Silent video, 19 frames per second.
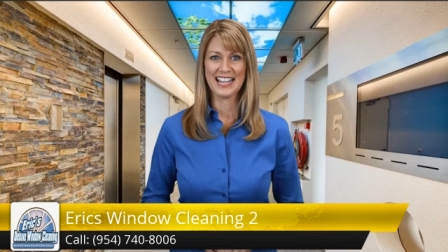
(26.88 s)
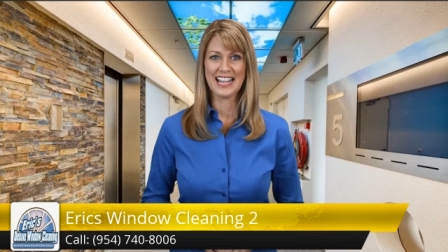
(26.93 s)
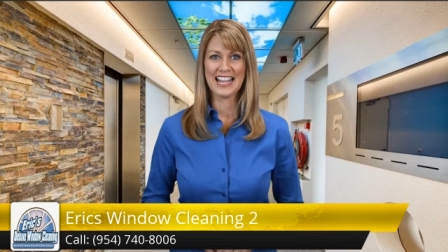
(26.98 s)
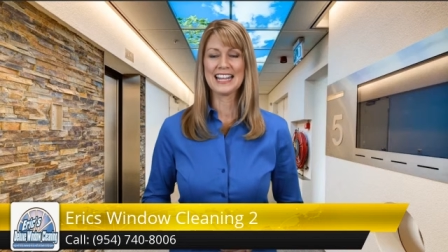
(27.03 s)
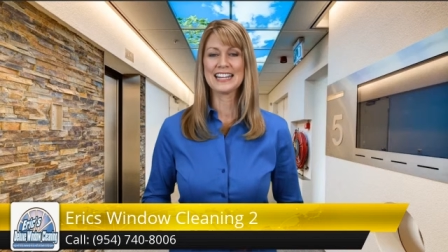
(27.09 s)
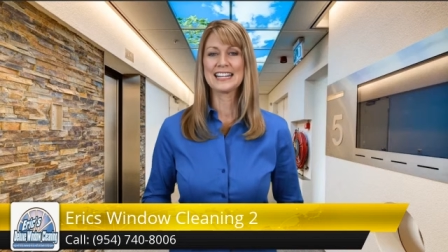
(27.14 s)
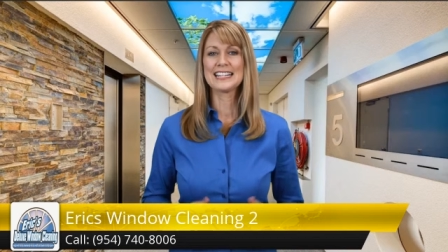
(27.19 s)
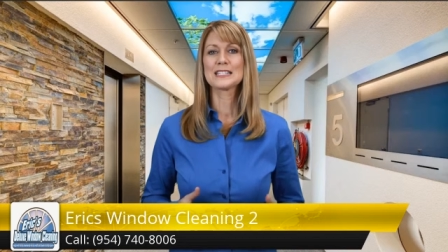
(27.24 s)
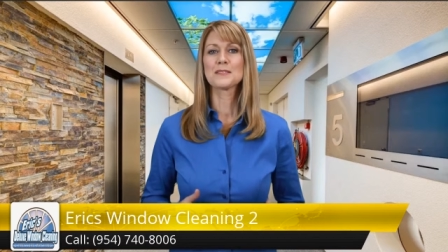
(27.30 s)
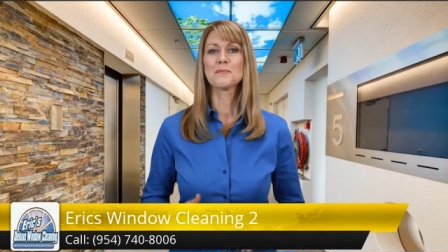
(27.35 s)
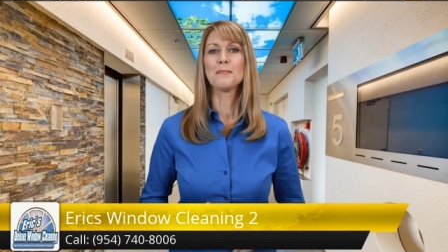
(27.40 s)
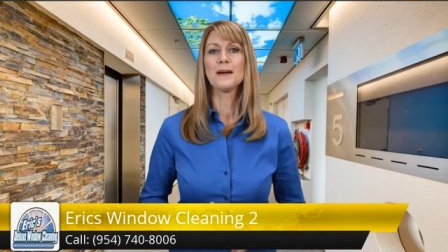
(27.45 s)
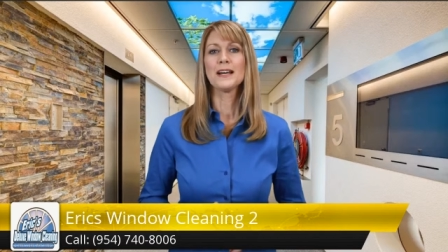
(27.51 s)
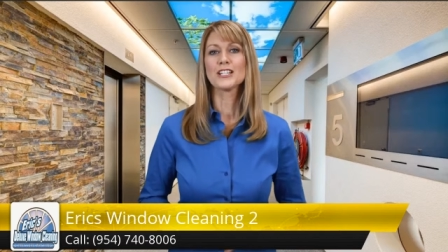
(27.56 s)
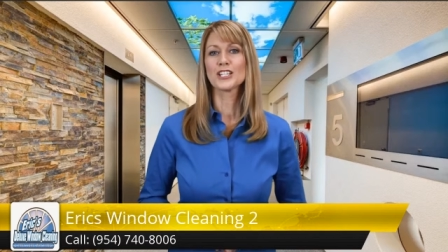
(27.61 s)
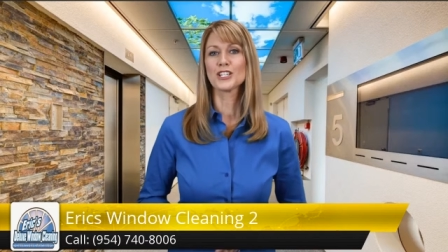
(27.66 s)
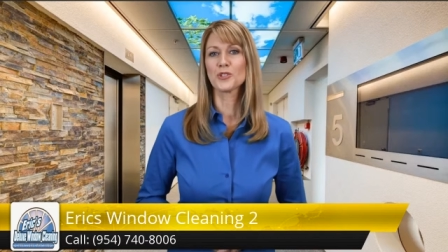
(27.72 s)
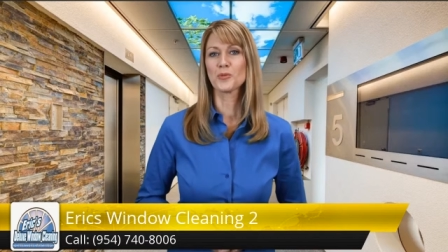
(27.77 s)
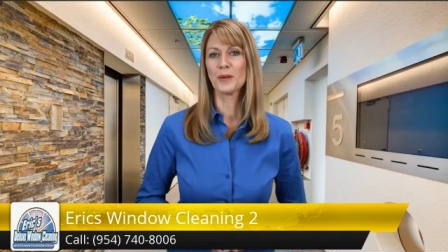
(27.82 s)
And as much
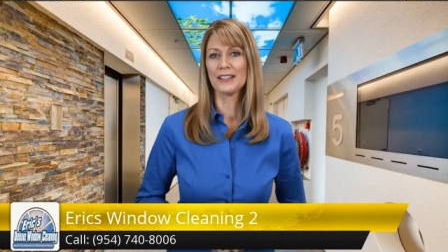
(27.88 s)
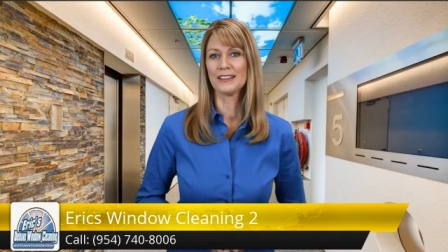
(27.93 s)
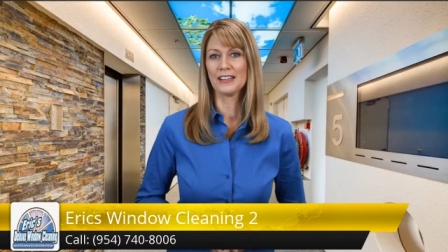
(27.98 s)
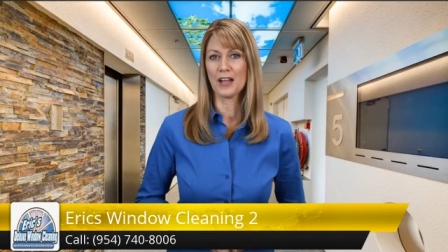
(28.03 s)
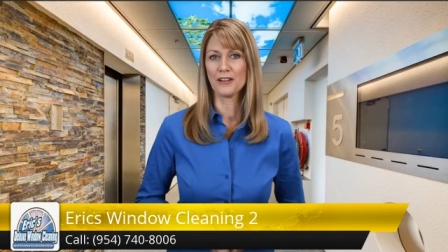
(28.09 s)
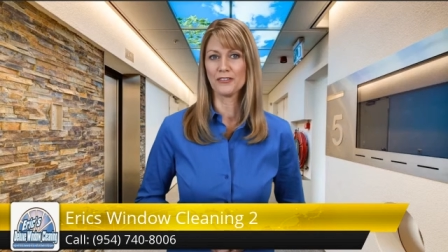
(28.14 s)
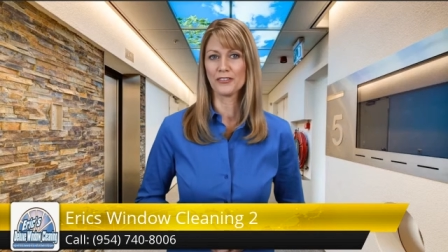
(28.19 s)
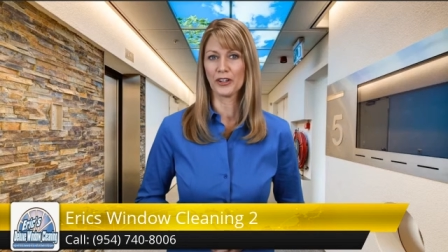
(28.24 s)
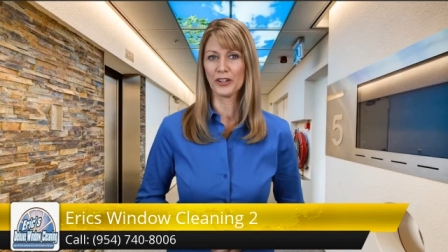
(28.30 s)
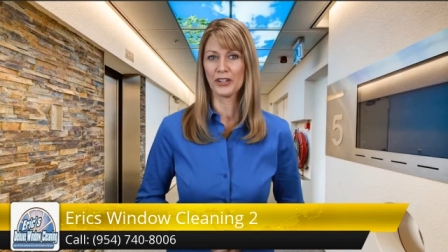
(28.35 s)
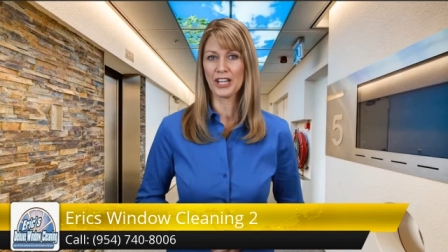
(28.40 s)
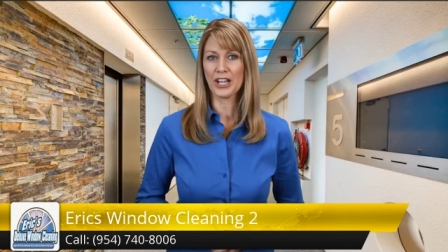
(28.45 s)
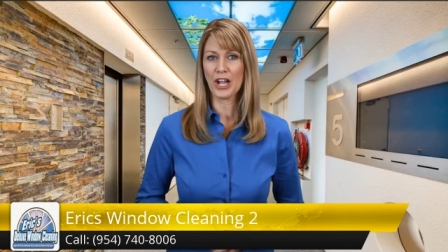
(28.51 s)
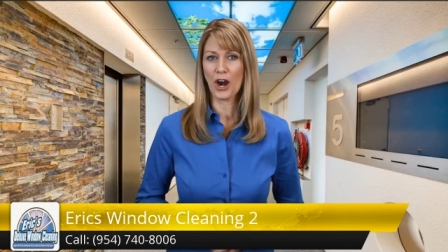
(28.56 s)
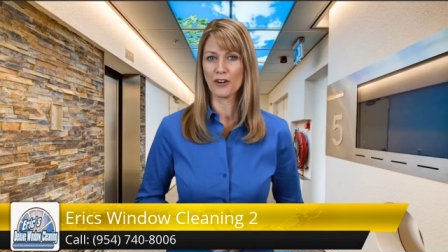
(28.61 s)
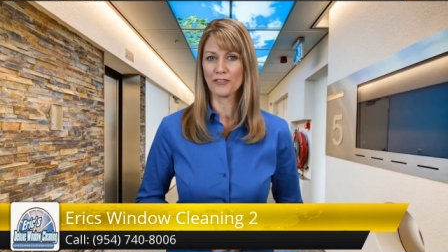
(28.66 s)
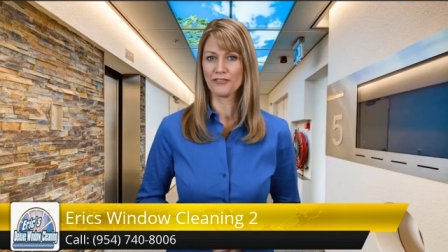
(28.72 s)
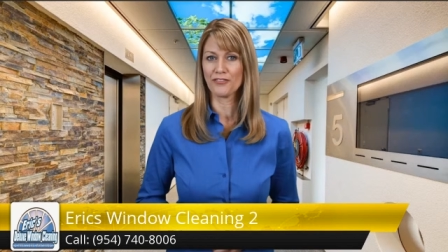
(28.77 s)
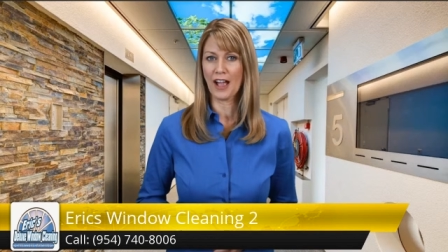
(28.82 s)
as we love earning our
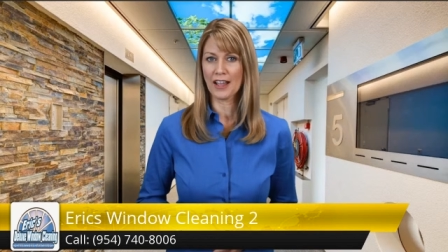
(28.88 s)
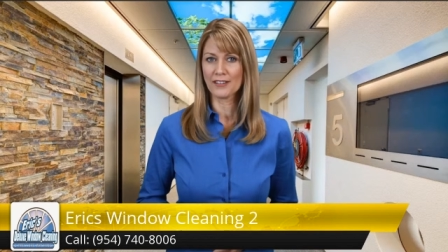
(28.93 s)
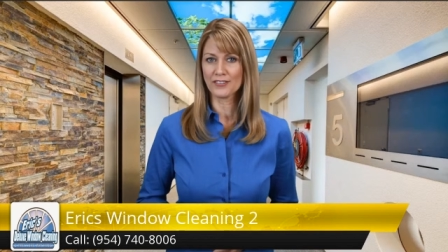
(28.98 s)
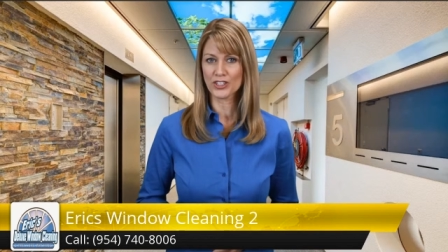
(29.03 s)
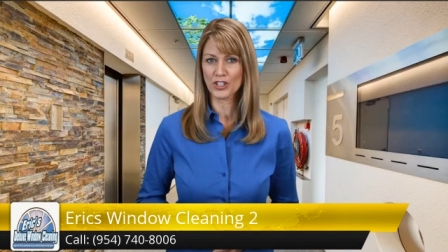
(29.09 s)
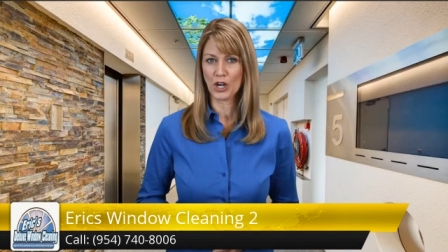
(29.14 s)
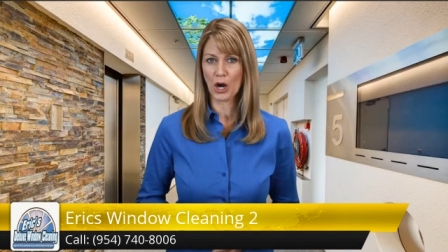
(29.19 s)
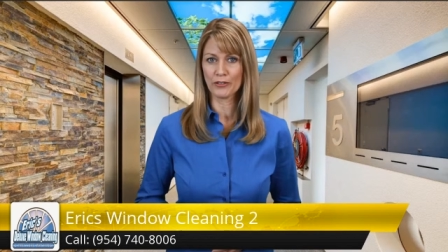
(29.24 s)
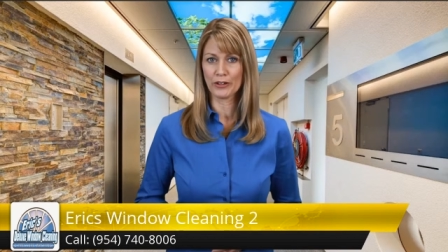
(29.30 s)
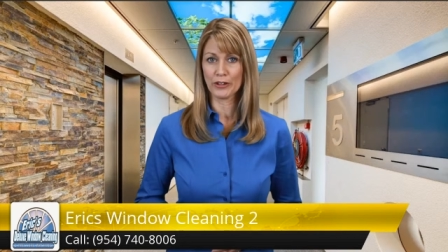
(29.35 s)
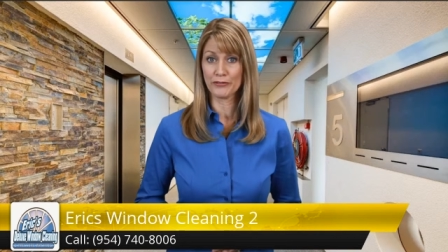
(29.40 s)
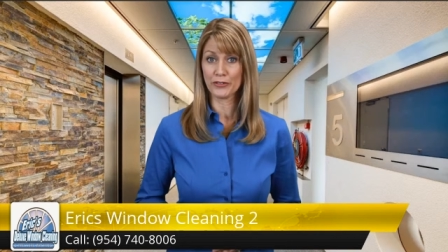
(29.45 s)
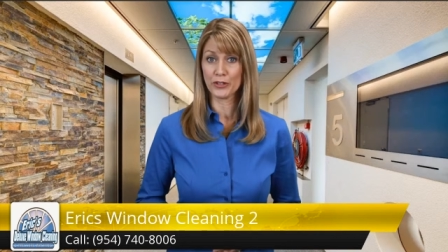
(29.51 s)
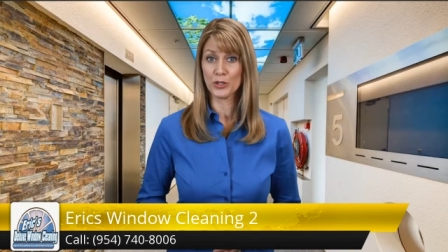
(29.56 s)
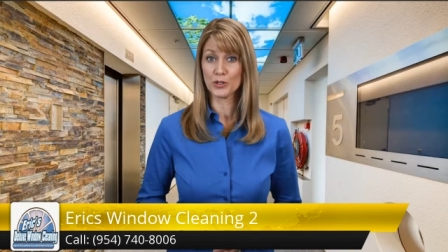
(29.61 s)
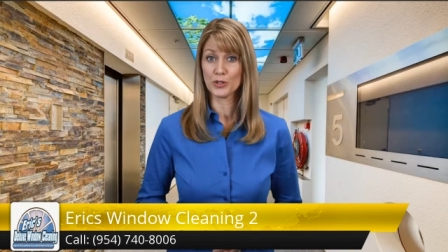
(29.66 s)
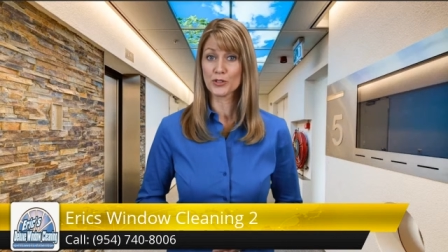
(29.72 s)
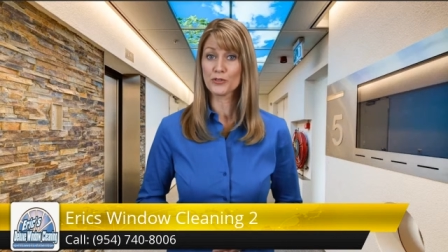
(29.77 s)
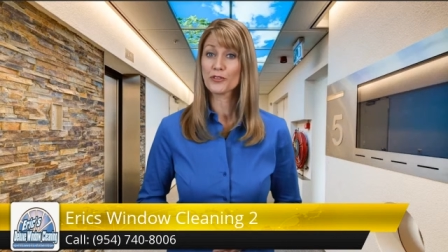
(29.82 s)
5-star
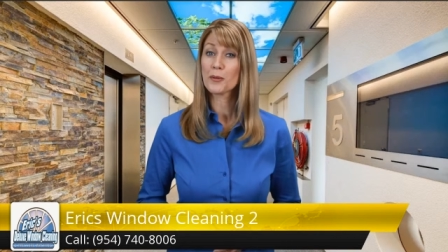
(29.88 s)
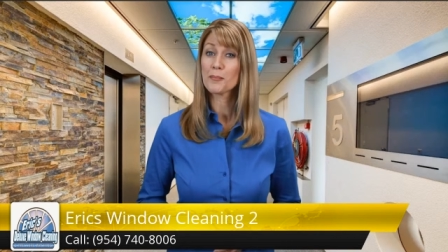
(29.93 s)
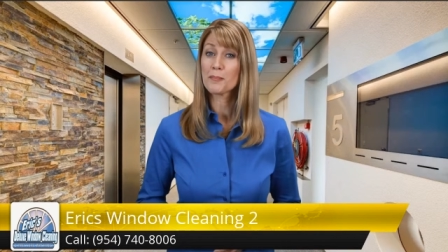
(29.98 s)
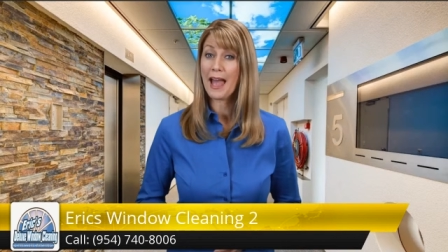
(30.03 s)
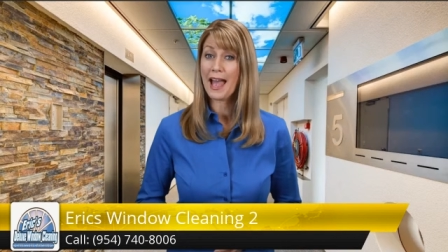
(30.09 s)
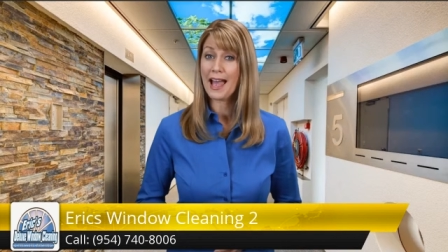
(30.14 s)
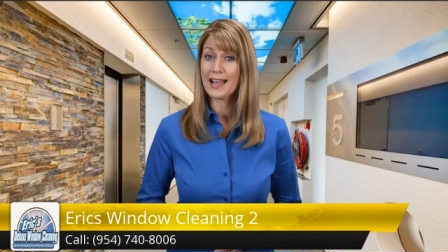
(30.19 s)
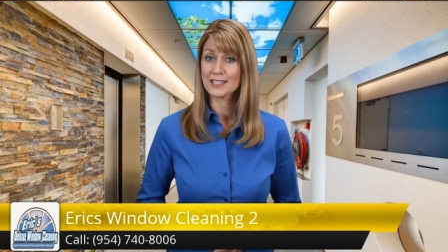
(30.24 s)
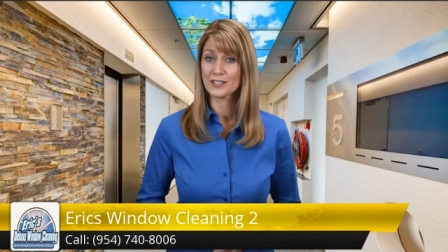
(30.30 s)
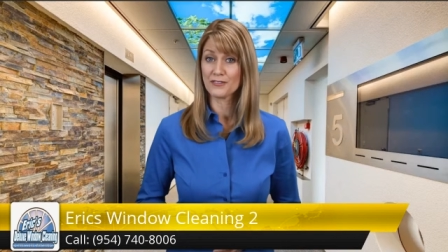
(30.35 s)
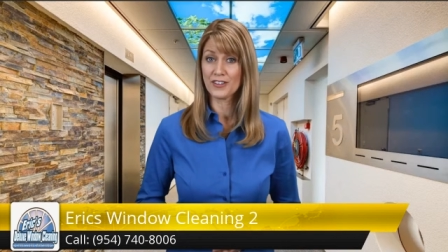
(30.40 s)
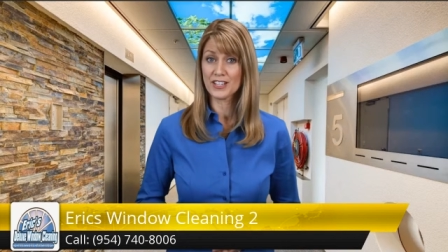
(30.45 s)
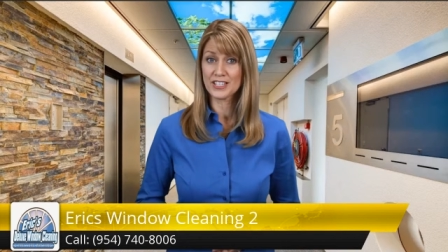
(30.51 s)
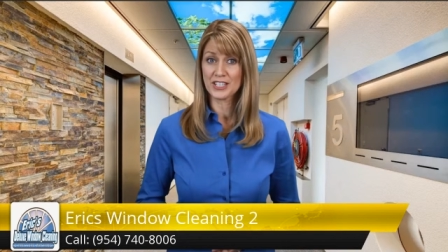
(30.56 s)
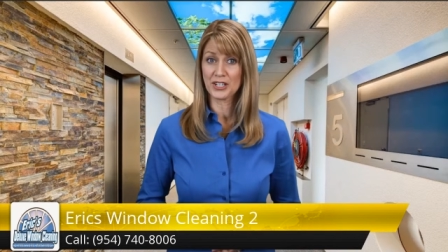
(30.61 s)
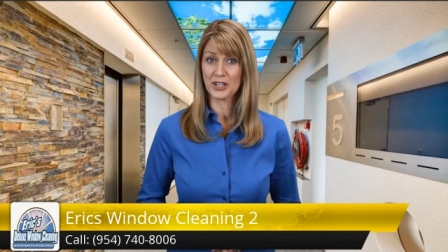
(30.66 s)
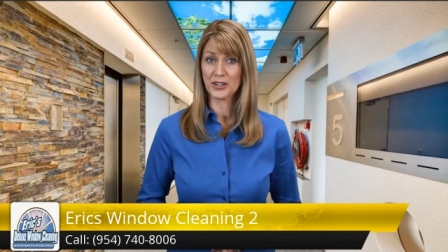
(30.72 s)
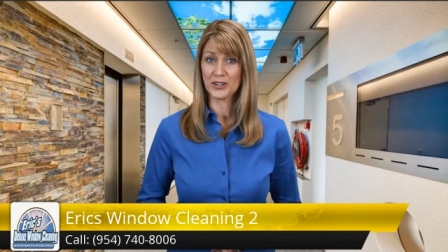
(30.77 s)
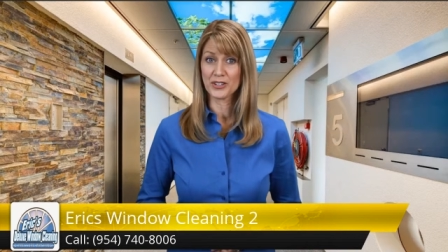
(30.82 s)
reviews from past
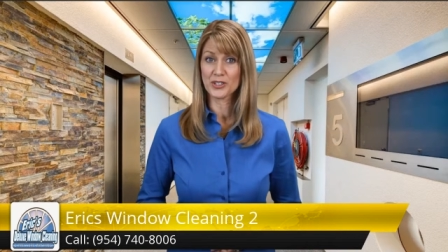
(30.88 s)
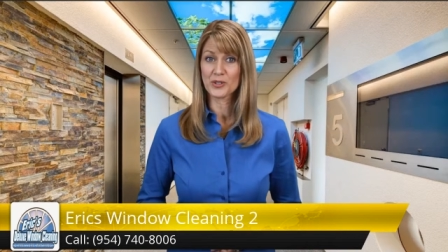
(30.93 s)
visitors,